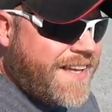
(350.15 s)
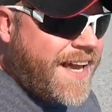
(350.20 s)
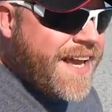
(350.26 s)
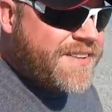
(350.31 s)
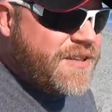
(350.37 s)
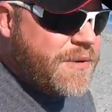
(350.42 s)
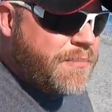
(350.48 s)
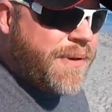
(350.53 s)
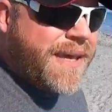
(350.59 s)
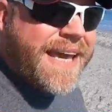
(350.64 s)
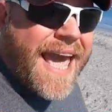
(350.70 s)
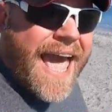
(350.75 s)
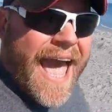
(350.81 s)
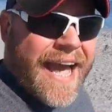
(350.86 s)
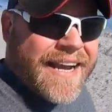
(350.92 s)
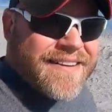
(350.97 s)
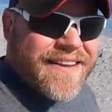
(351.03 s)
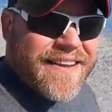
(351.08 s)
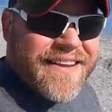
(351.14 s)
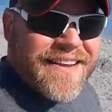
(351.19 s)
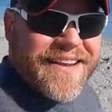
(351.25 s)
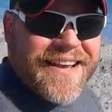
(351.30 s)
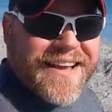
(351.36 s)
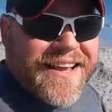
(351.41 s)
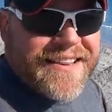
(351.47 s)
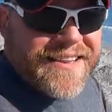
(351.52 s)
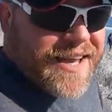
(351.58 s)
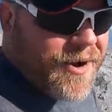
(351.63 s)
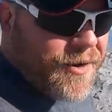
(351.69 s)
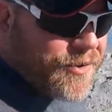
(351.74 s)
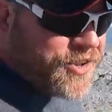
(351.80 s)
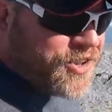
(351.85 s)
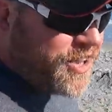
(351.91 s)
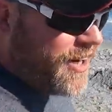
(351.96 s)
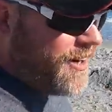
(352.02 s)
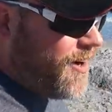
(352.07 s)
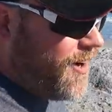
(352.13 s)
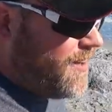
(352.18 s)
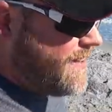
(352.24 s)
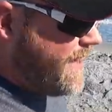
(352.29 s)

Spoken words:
you get to be at the ocean